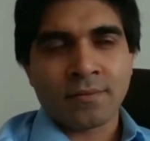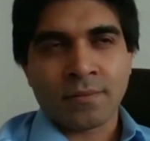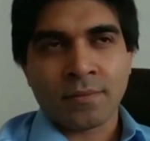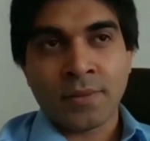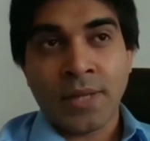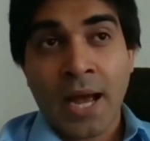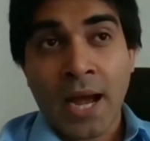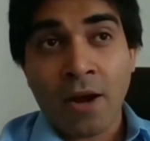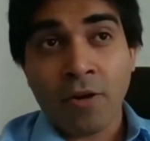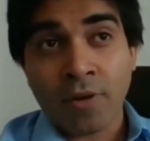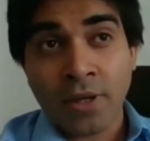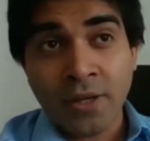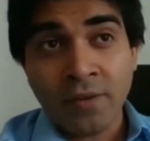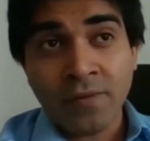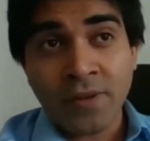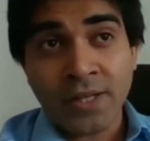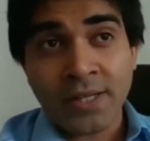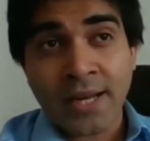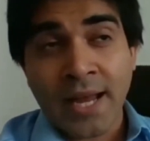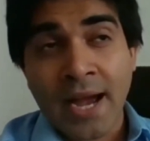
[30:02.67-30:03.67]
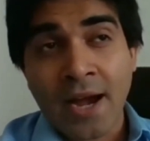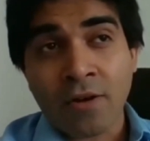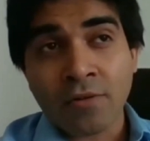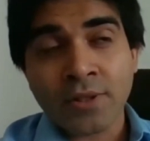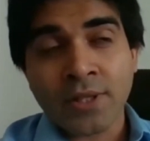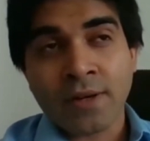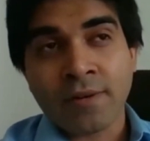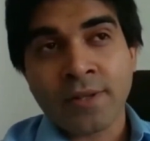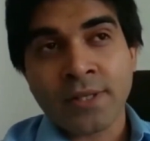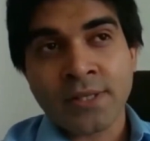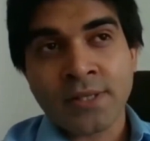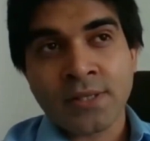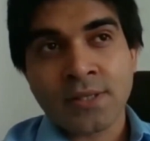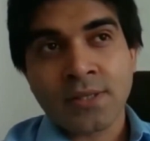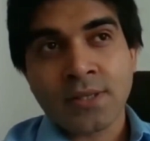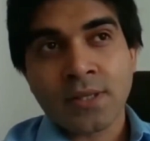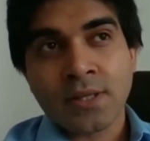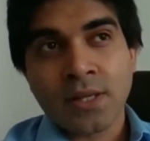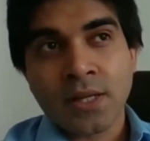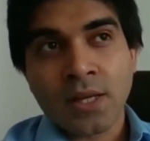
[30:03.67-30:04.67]
now, even now, there
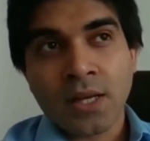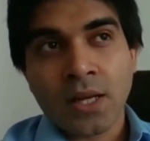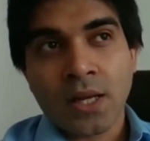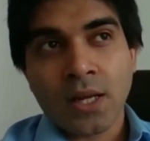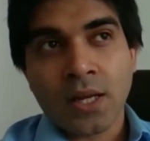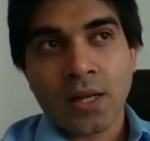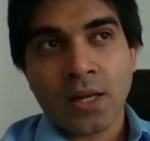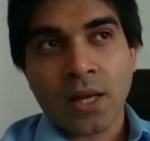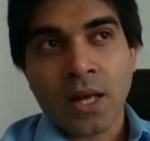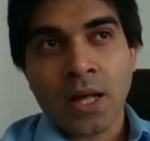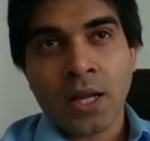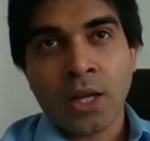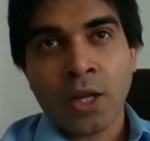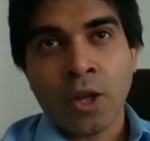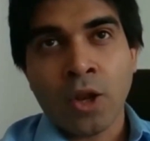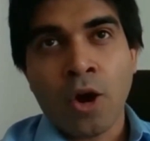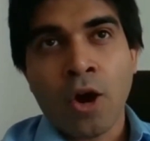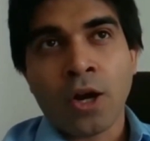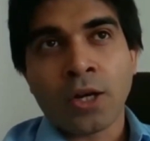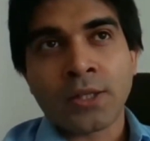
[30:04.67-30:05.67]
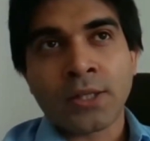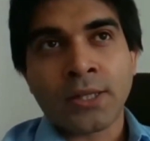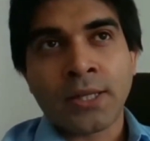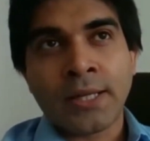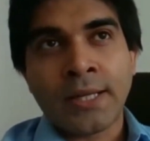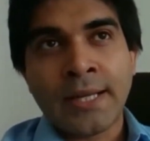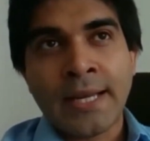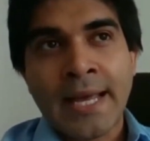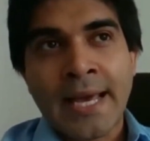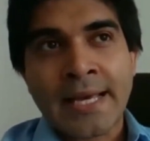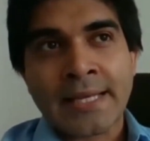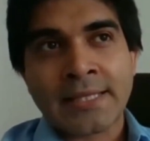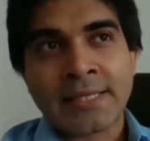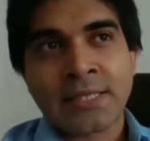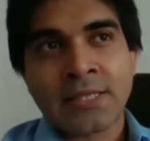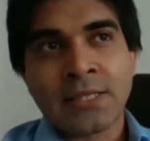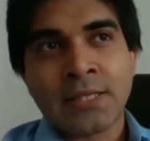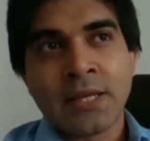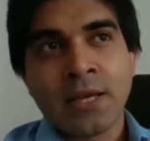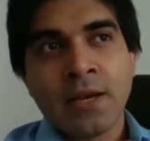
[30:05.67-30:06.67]
is a lot
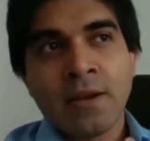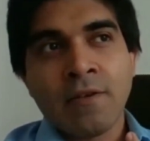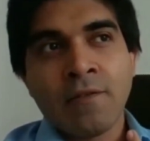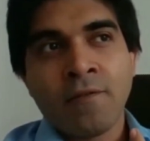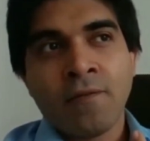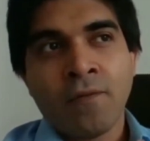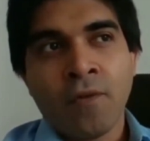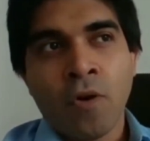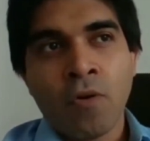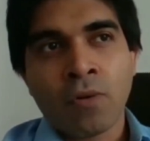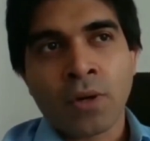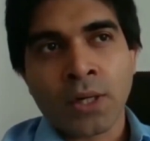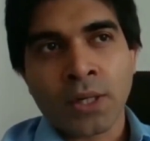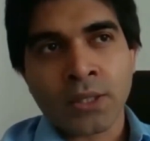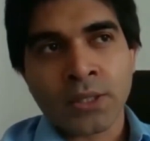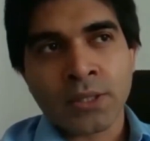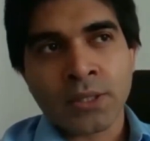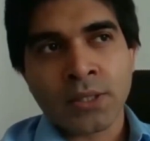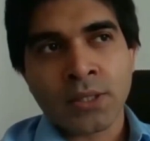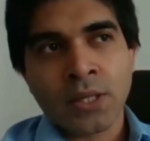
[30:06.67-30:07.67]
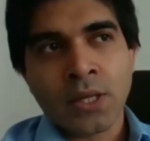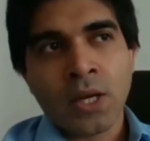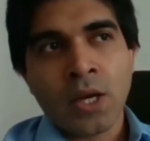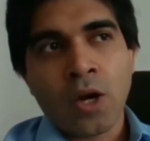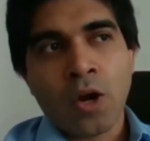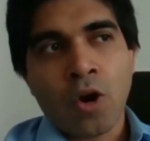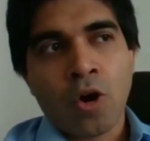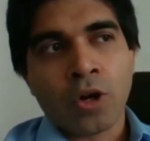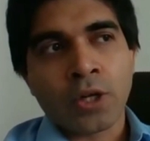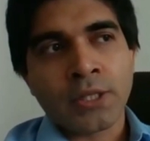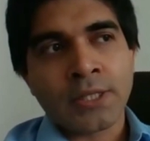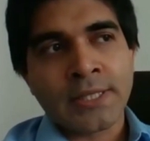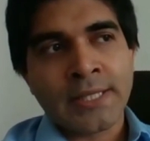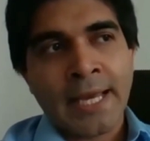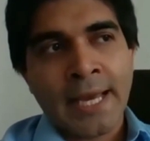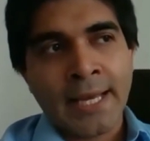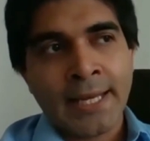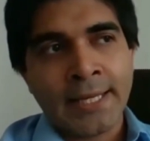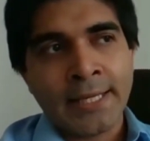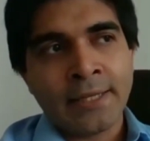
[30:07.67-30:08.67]
less focus on
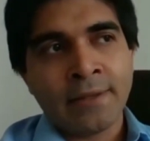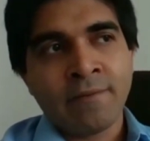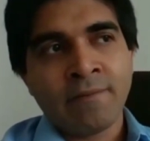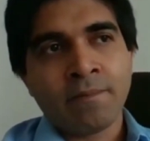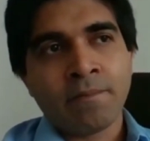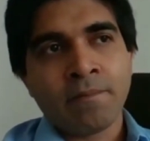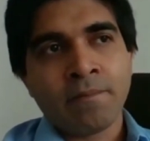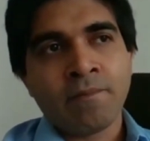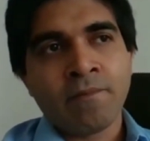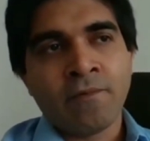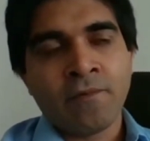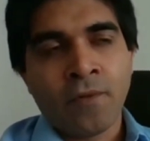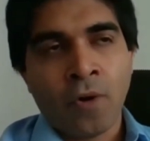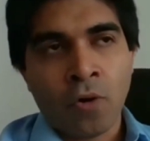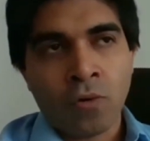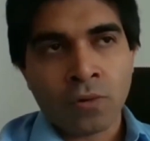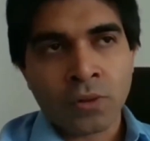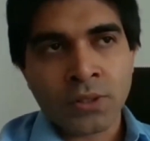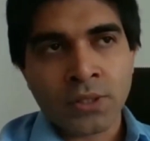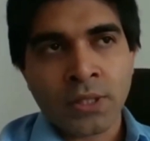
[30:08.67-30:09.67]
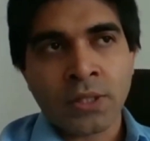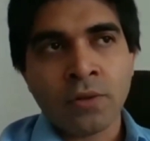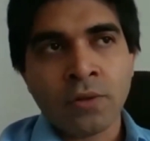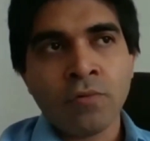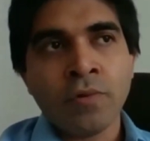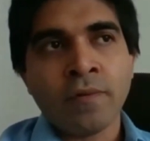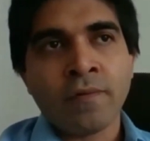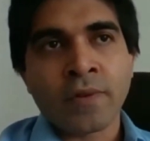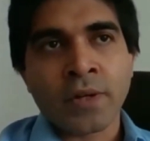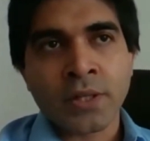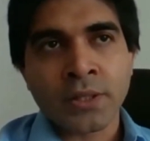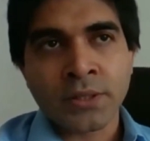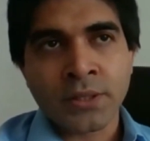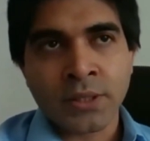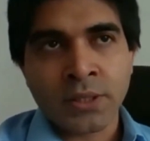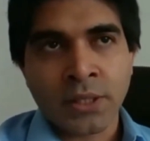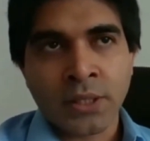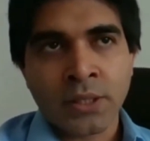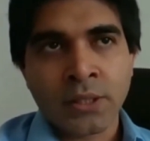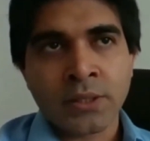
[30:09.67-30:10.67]
telling folks in
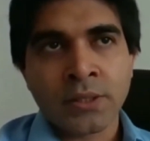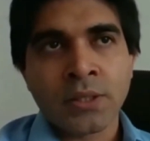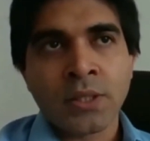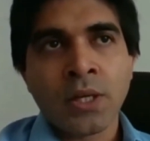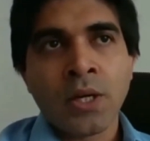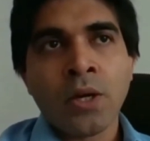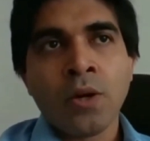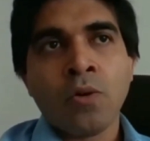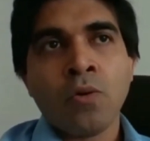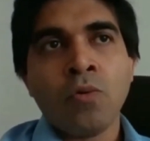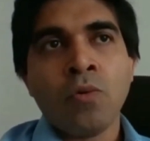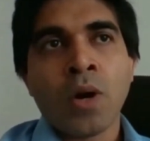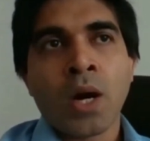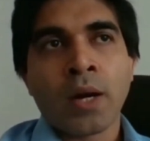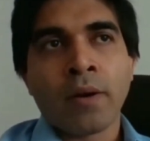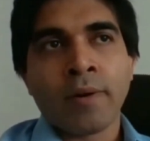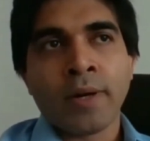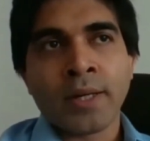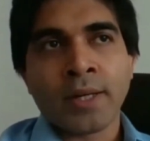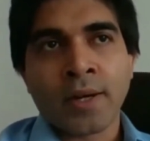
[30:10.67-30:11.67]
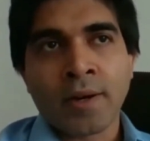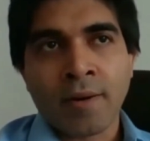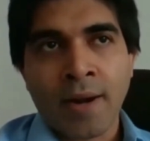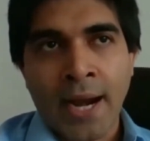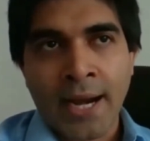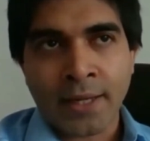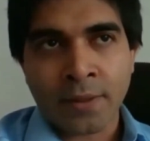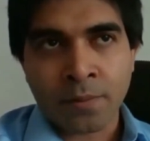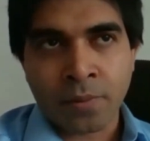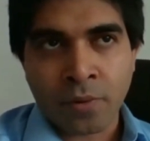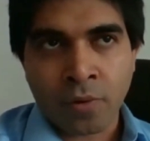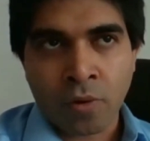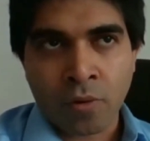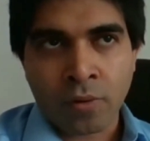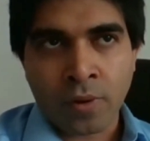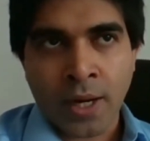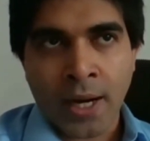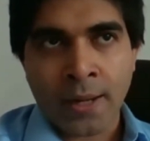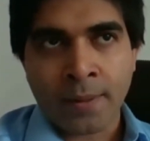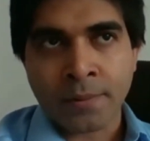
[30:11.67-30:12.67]
universities who are in grad
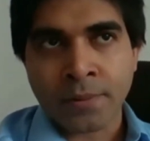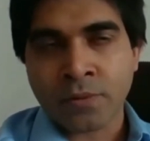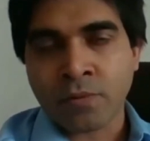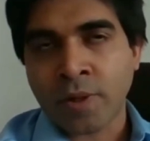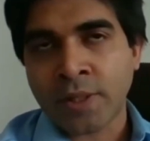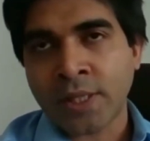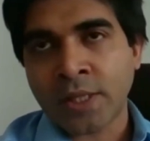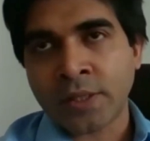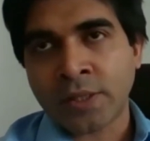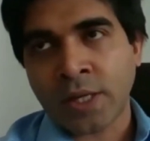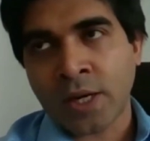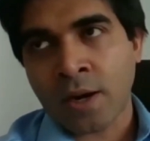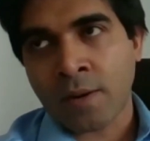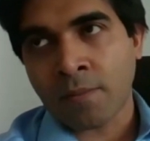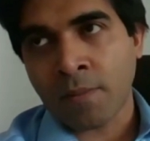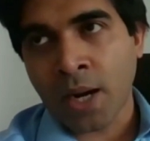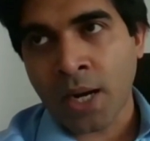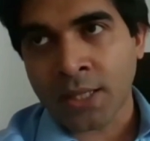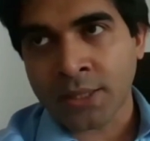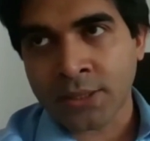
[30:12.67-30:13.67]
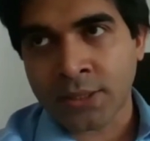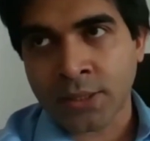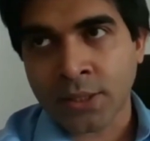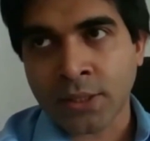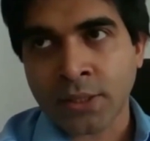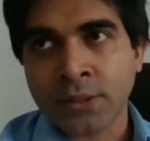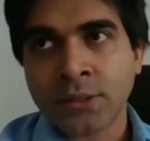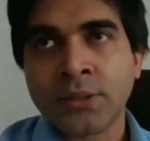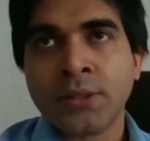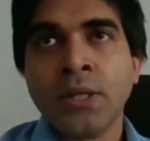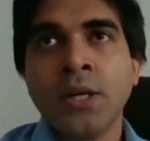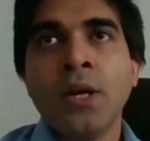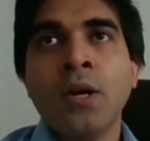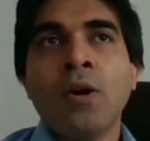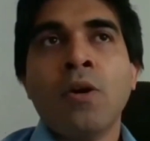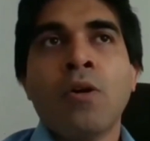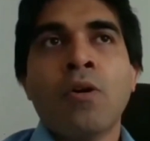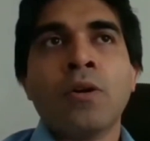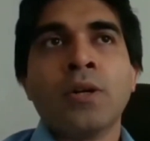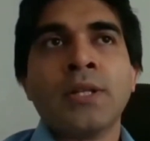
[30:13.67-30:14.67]
programs, whether they are masters
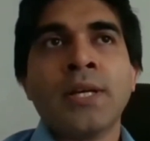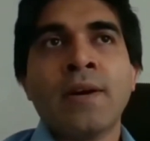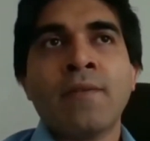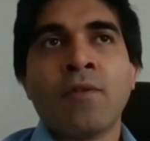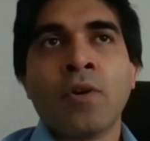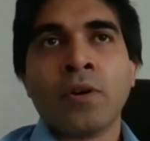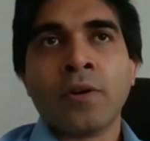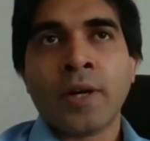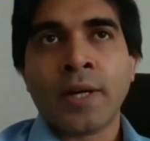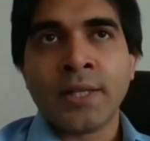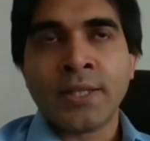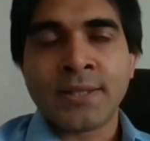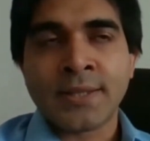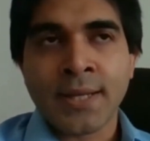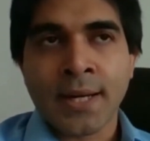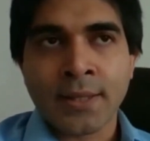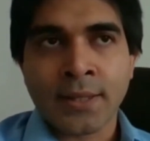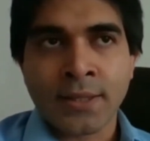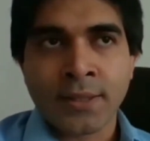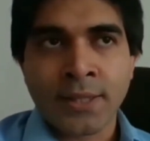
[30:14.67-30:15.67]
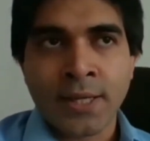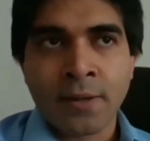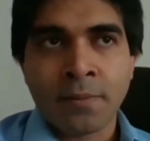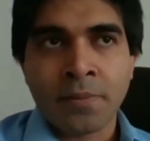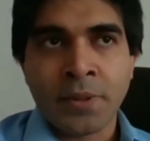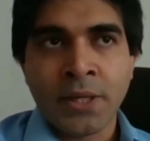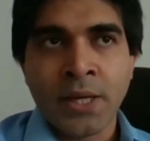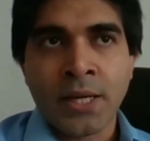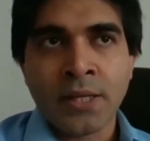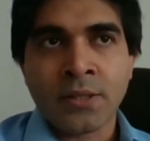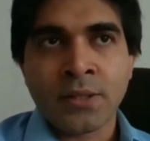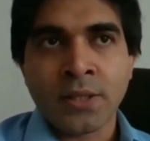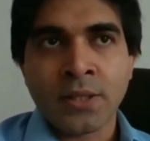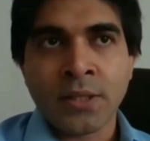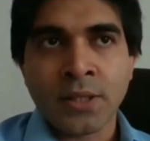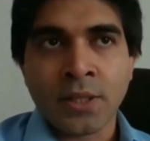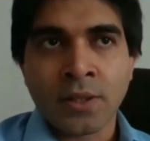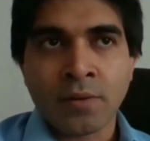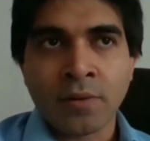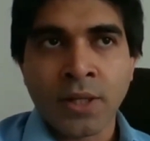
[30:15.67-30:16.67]
or they have already started their PhD
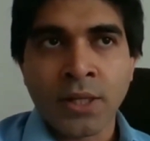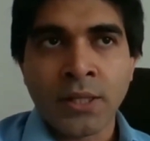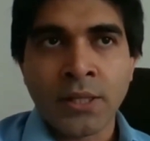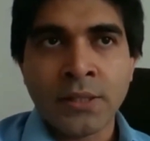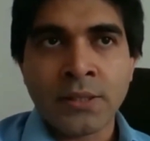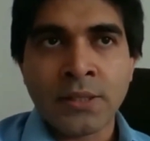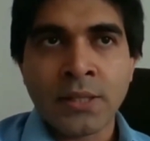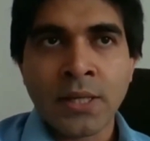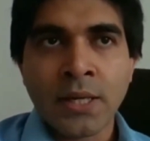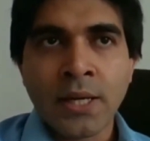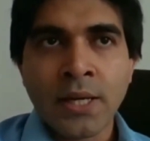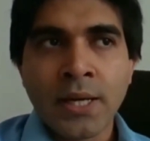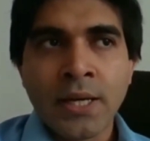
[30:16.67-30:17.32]
degrees.